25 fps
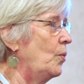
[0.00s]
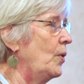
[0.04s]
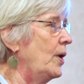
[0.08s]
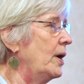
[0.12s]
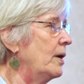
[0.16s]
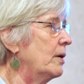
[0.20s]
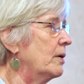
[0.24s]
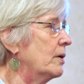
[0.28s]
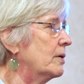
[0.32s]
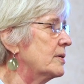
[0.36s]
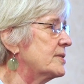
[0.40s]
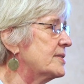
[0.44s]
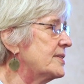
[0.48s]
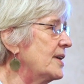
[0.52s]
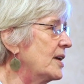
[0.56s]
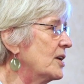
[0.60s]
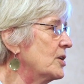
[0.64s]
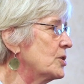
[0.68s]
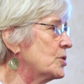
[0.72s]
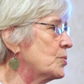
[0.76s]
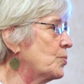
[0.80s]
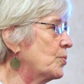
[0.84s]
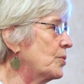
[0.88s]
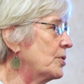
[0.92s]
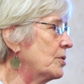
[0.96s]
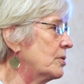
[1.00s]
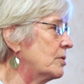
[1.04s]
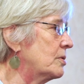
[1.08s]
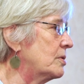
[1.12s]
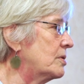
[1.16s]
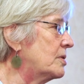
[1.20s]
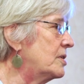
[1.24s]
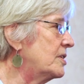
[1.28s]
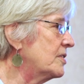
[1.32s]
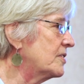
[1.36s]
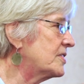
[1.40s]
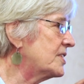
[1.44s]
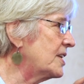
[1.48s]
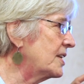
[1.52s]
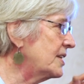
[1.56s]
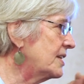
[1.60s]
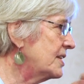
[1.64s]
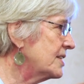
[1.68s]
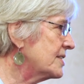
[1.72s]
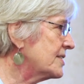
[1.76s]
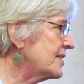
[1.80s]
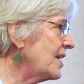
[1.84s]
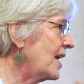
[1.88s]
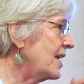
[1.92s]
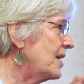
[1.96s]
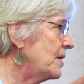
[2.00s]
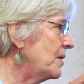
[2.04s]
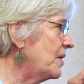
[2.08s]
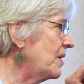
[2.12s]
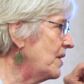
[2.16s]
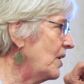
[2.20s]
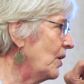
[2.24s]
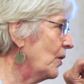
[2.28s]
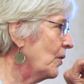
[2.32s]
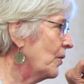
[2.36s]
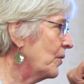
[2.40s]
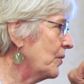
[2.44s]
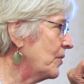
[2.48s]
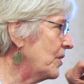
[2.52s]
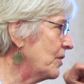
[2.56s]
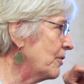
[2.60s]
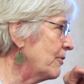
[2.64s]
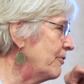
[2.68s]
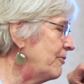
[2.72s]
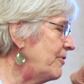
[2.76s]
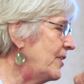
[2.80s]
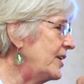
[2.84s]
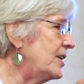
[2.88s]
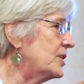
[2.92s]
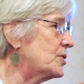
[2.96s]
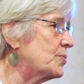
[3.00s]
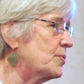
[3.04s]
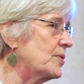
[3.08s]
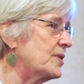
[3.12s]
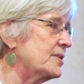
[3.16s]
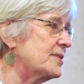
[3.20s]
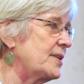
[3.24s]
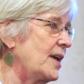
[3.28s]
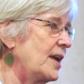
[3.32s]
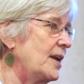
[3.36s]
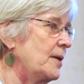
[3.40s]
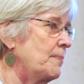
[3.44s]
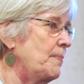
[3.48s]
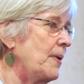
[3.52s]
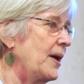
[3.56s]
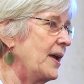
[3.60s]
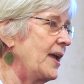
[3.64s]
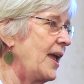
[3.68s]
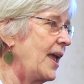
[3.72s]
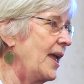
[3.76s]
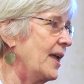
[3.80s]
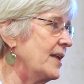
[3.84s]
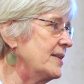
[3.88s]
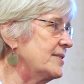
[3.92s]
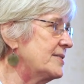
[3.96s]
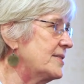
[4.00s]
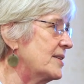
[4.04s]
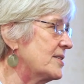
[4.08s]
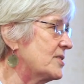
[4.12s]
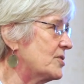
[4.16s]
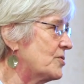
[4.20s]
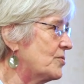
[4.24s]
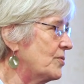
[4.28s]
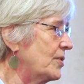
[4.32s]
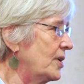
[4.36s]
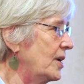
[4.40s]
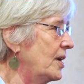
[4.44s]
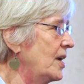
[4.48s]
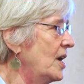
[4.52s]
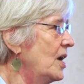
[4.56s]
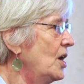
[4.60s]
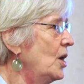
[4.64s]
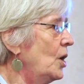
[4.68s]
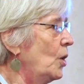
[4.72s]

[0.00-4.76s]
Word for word: where cells were decided, you know, their fates were decided by ancestry,